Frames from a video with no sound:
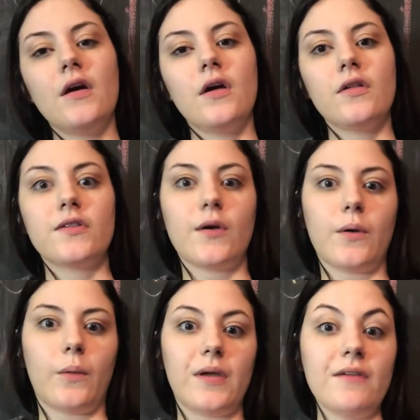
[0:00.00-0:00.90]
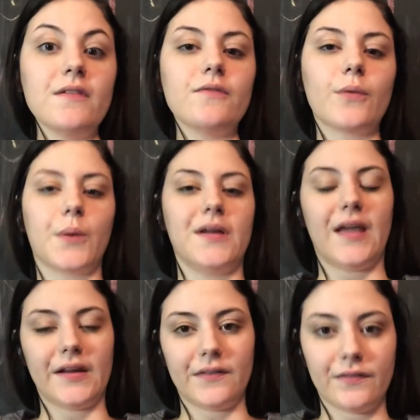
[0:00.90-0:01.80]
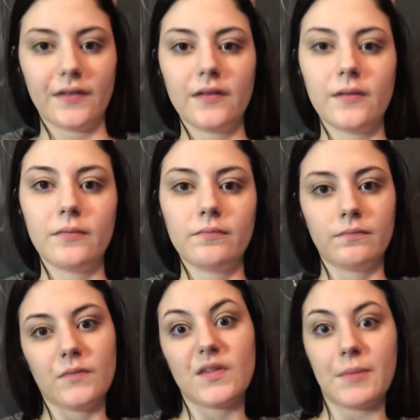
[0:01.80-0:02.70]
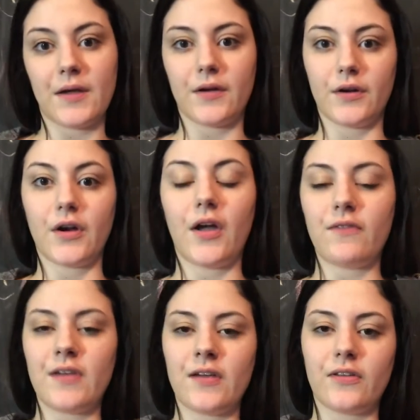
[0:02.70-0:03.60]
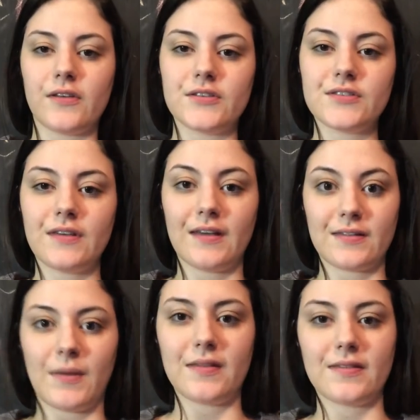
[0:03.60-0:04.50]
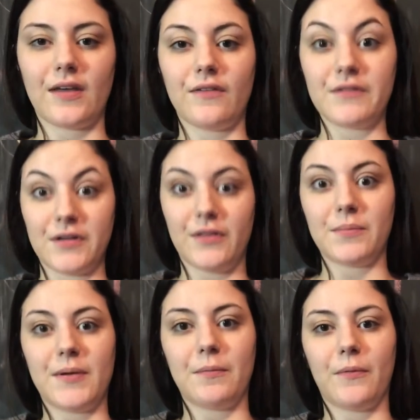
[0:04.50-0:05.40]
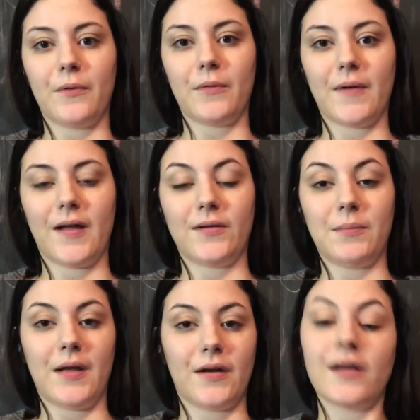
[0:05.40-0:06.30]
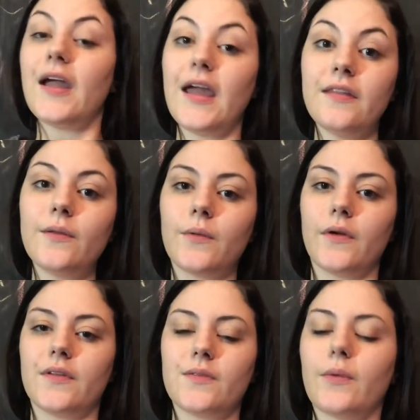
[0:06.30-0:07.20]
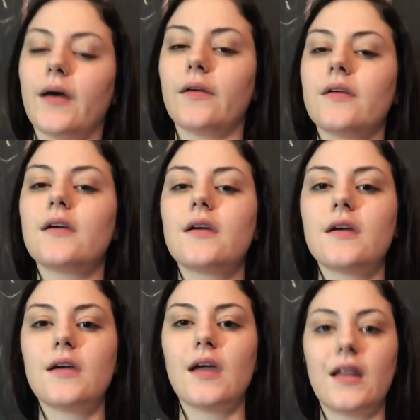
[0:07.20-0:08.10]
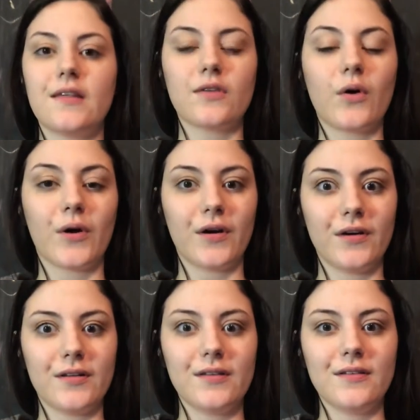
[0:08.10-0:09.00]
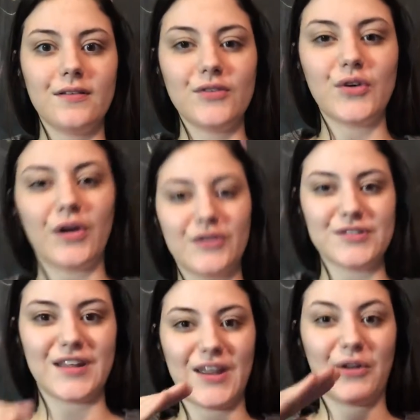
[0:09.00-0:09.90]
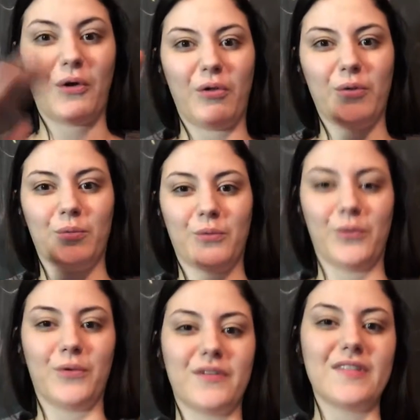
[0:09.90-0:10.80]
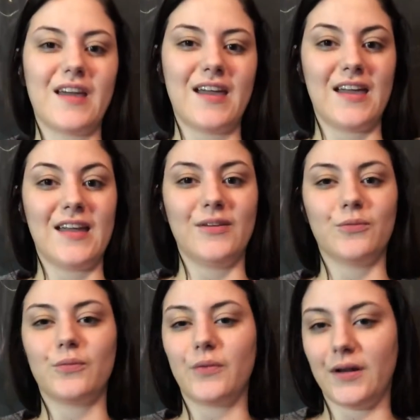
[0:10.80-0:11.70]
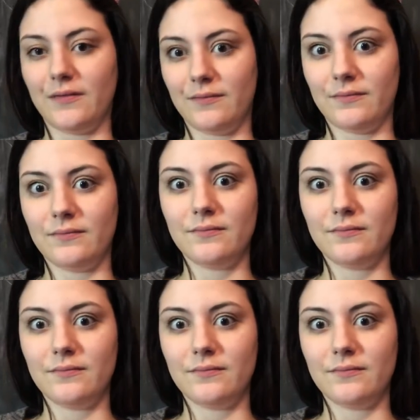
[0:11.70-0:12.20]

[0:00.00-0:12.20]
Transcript: So, even for a native speaker of English, as myself and other people around America and the world as well, it is hard to understand all the rules and written